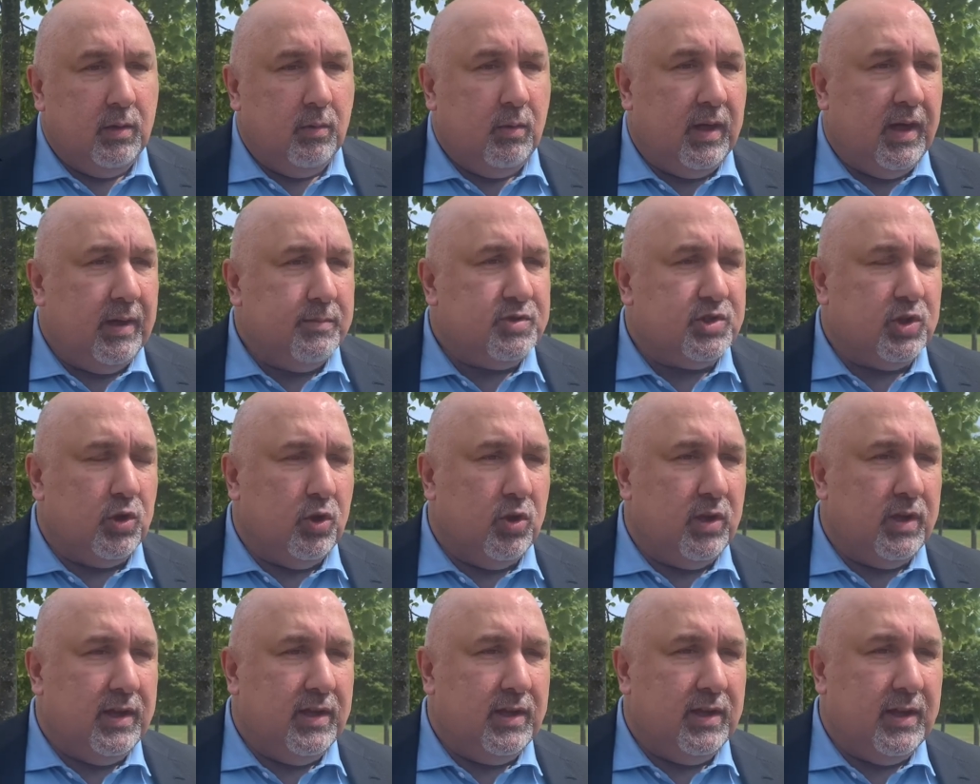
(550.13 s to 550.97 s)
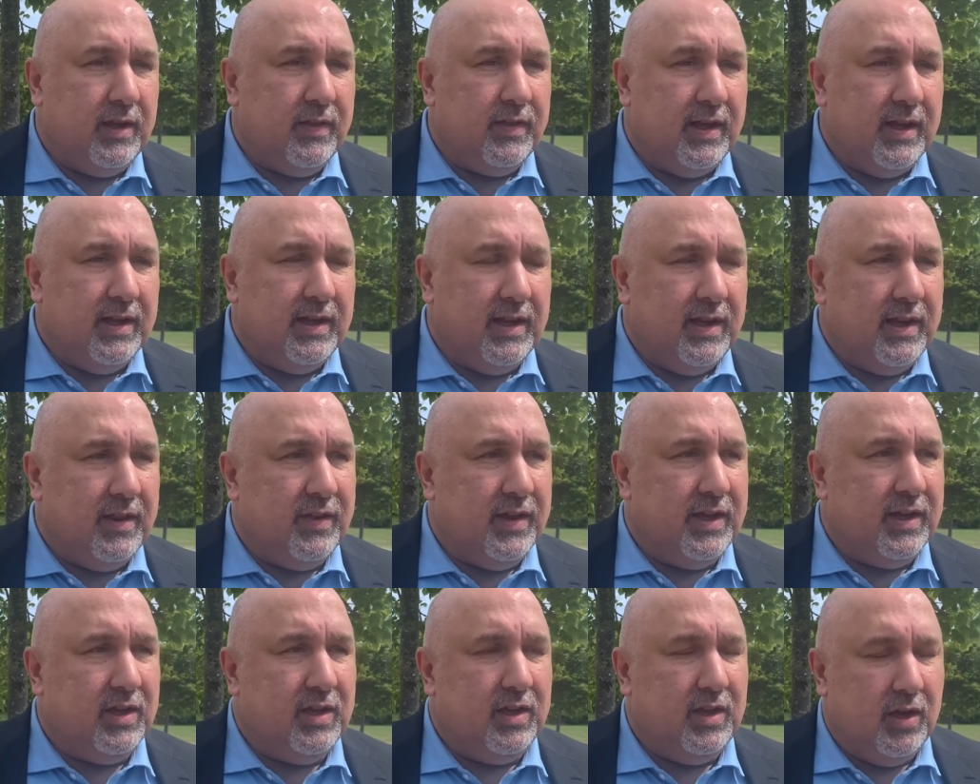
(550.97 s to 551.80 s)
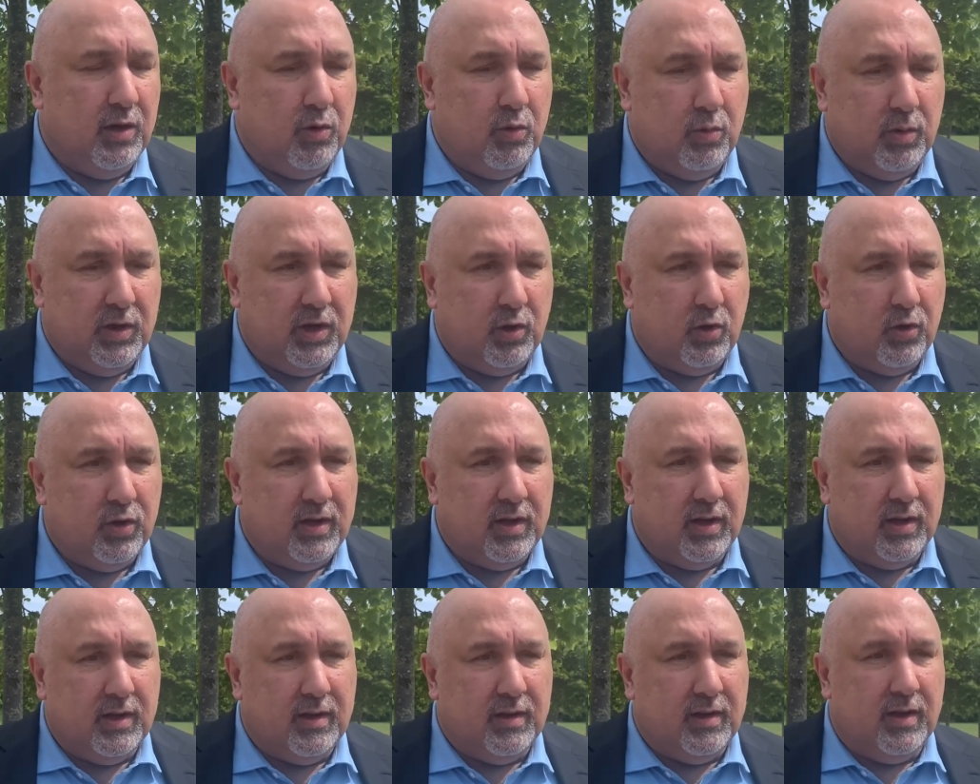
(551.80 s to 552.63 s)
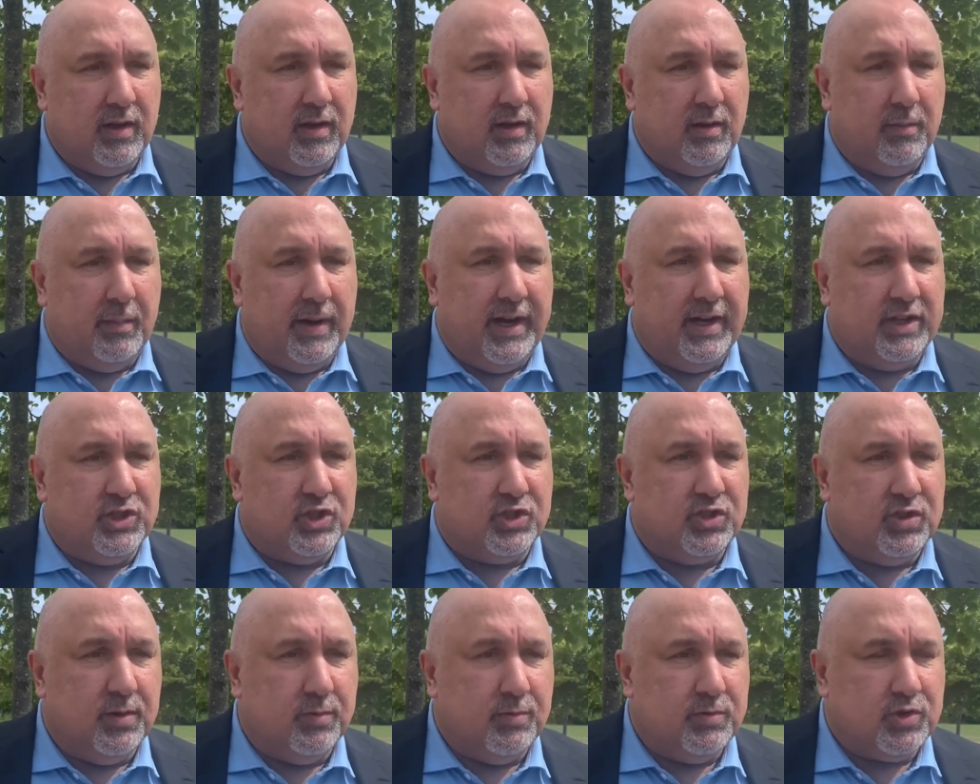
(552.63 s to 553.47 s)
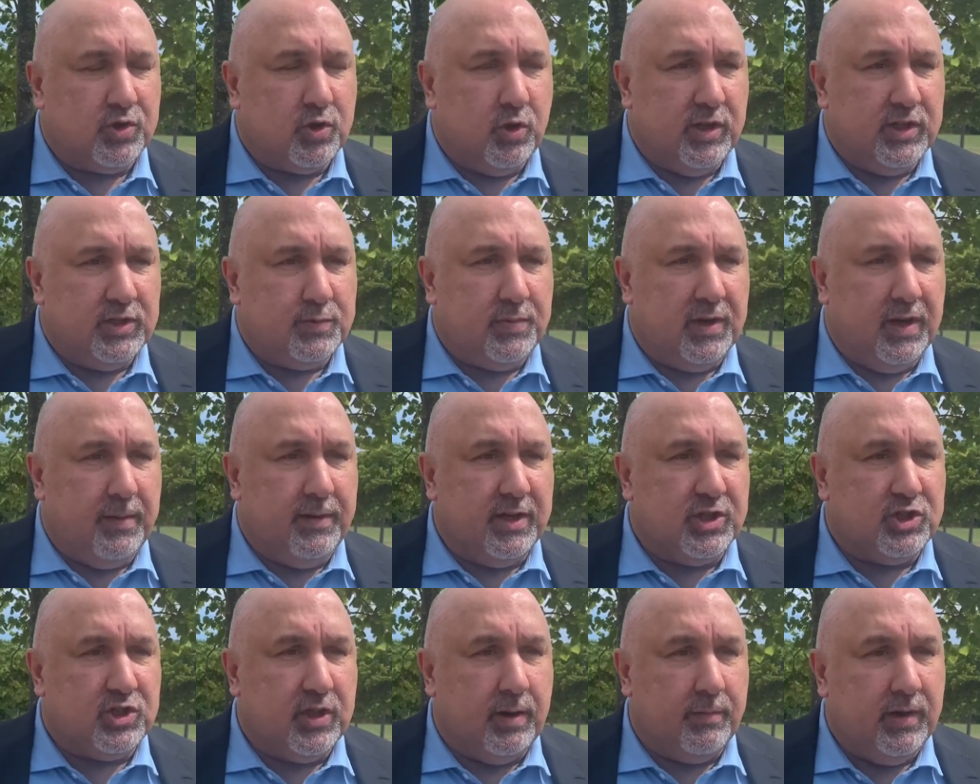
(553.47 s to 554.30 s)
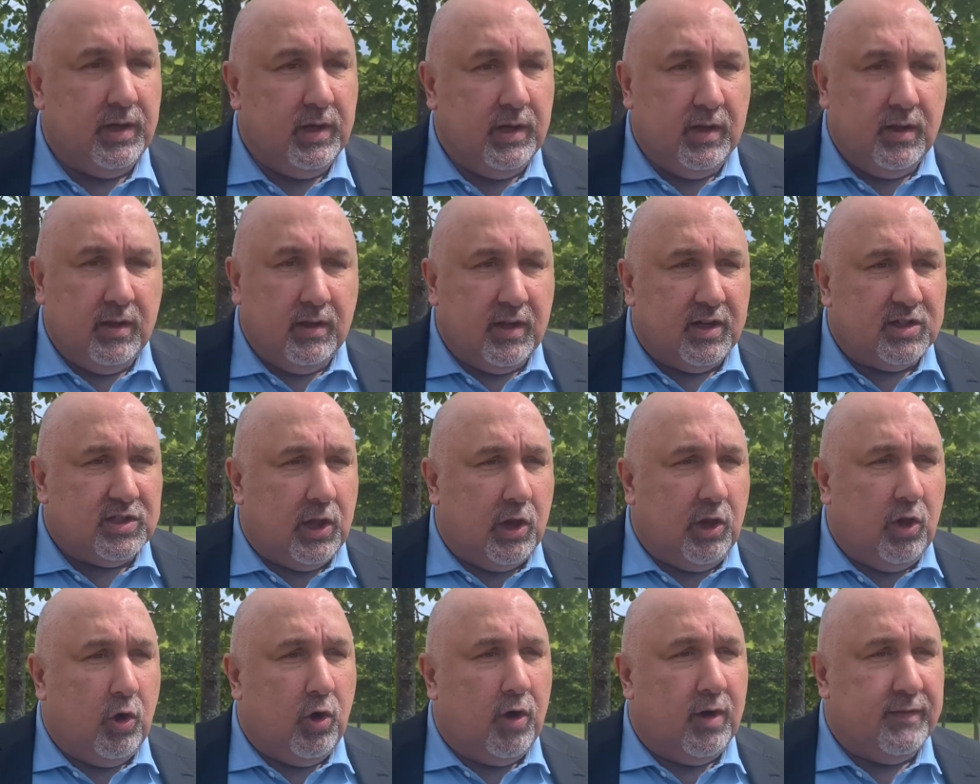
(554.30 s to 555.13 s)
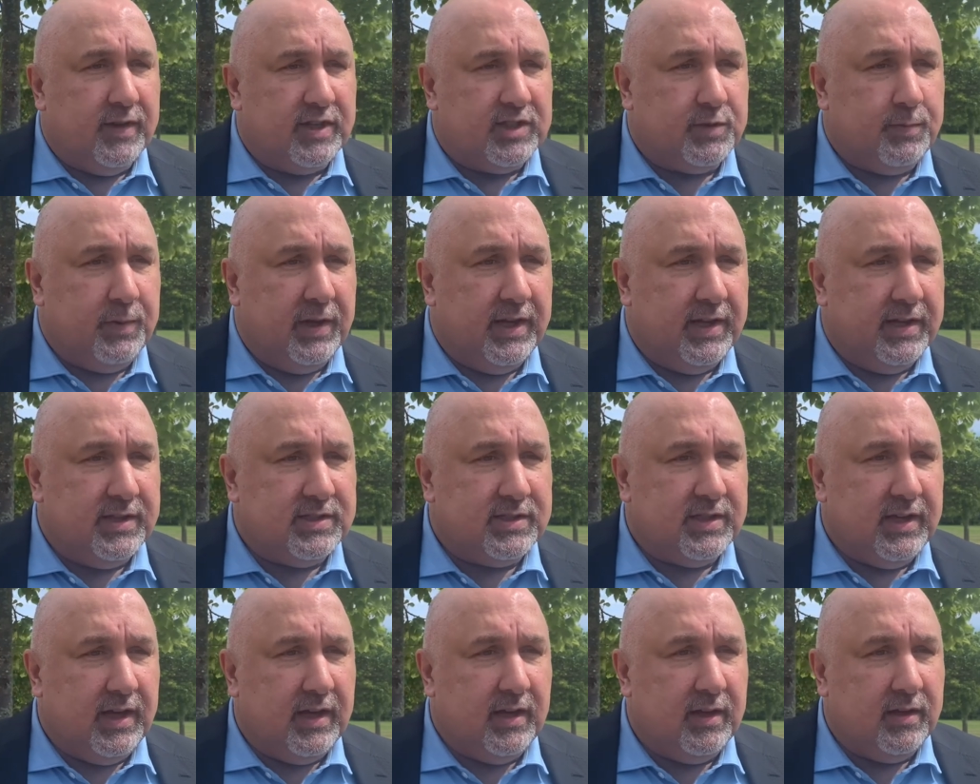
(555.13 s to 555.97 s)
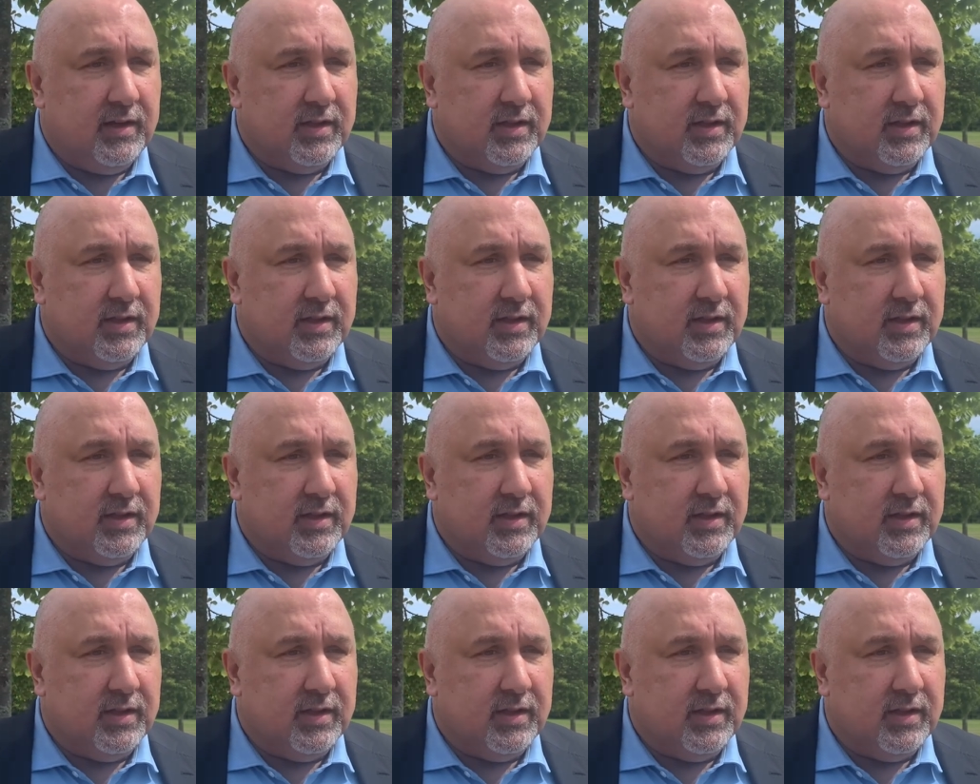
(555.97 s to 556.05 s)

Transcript: Well, absolutely. I think now when you look at the managers in the Scottish Premiership, there's a lot of experience there.